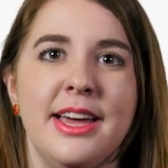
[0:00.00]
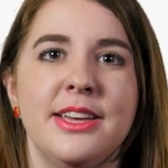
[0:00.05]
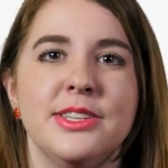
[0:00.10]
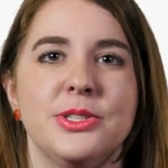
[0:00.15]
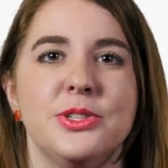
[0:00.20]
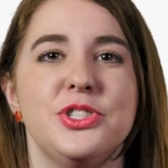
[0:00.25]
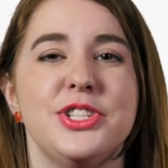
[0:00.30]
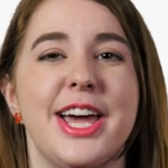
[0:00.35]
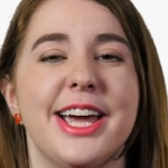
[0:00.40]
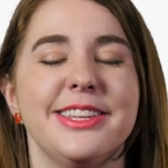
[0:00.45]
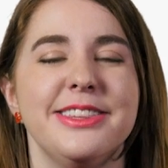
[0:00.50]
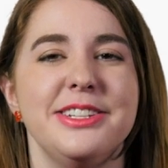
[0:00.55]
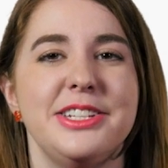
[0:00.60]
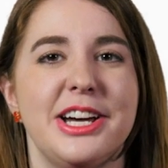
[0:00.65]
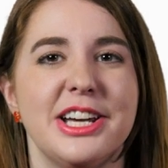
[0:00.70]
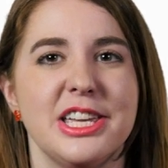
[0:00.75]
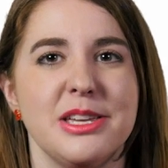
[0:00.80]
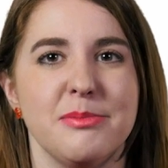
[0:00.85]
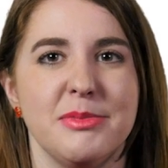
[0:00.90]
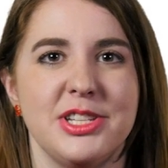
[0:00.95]
So check the
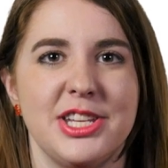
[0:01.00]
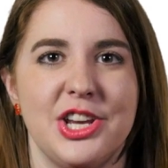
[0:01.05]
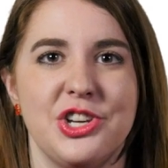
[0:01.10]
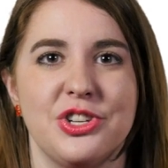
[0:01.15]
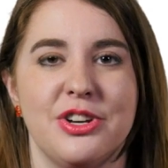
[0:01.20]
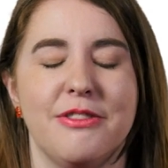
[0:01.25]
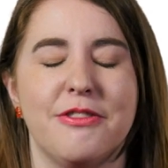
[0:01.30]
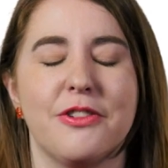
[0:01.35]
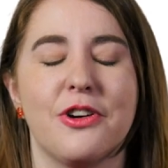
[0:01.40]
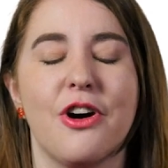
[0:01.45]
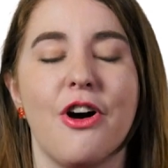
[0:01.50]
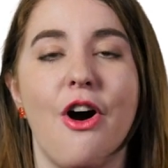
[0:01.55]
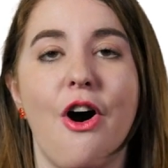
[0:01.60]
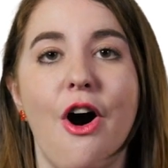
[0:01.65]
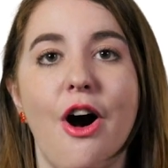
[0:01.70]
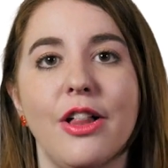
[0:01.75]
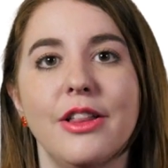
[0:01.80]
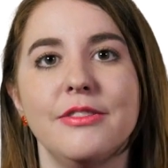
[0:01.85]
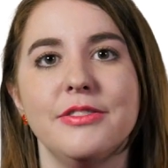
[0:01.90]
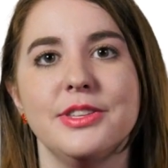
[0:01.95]
documentation for
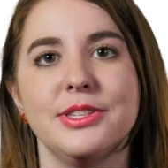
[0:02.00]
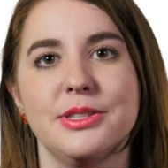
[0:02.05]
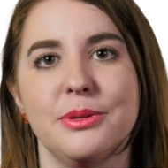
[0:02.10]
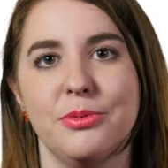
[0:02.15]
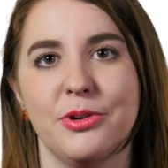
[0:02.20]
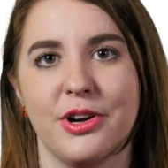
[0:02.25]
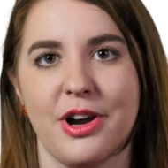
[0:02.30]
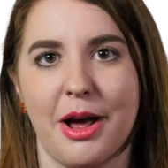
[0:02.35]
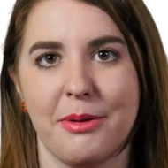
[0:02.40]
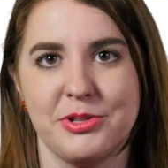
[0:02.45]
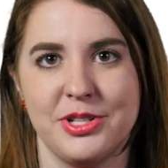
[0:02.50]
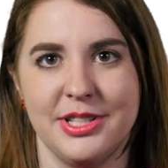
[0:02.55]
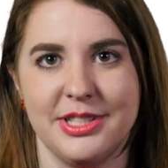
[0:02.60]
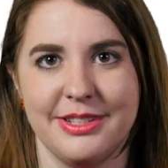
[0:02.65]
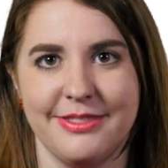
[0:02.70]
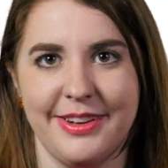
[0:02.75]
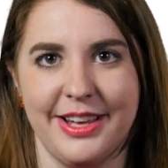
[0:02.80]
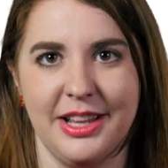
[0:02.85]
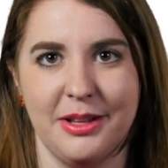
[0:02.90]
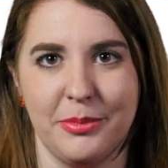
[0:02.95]
all of the support options
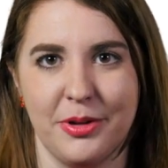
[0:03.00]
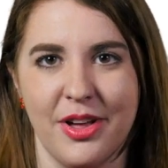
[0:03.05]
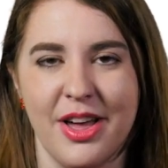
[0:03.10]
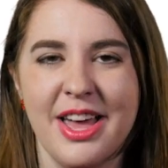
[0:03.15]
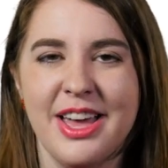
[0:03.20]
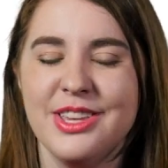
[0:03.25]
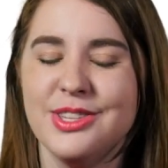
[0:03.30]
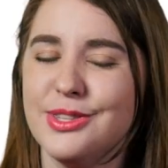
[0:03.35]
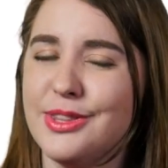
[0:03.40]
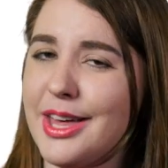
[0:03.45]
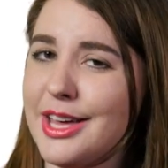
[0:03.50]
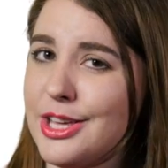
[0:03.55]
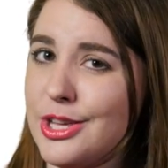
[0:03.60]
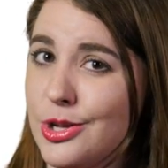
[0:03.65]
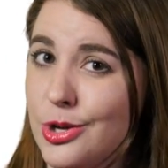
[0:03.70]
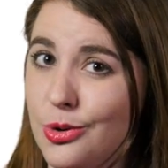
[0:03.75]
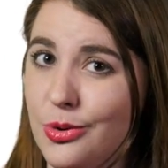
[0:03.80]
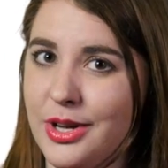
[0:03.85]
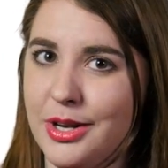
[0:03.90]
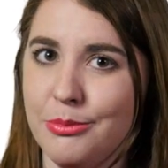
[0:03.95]
available so
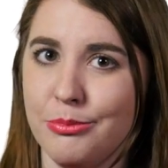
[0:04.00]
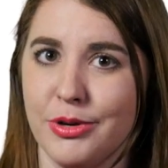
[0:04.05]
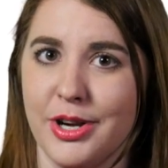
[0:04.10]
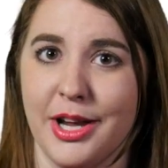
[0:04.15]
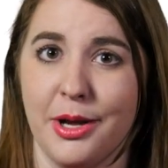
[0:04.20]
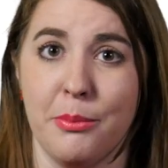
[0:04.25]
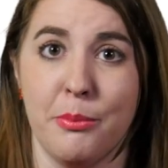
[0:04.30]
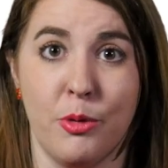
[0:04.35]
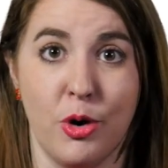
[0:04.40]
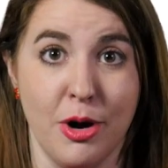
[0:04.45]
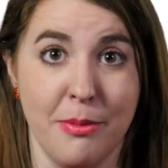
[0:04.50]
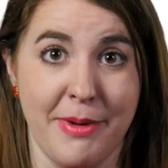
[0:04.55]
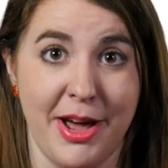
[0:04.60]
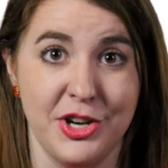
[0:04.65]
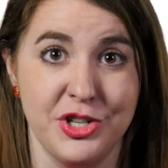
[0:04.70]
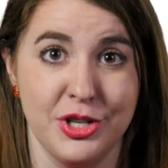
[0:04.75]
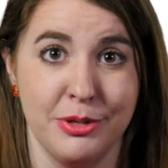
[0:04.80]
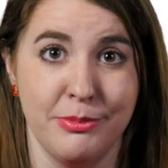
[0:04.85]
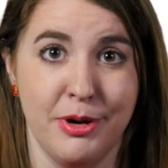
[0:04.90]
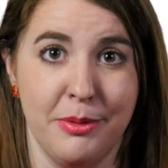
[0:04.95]
that you can bring more
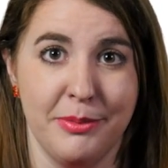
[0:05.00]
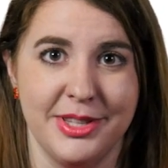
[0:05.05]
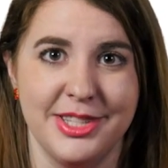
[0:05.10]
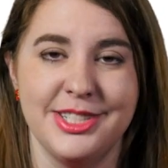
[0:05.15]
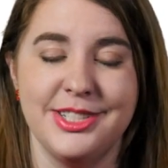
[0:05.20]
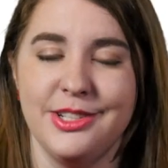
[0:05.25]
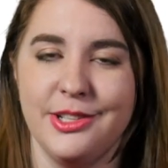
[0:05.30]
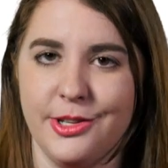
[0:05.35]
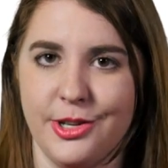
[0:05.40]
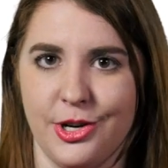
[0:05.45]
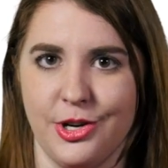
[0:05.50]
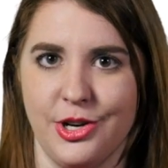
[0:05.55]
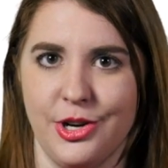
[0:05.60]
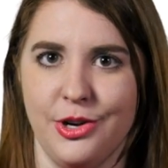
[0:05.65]
magic moments to your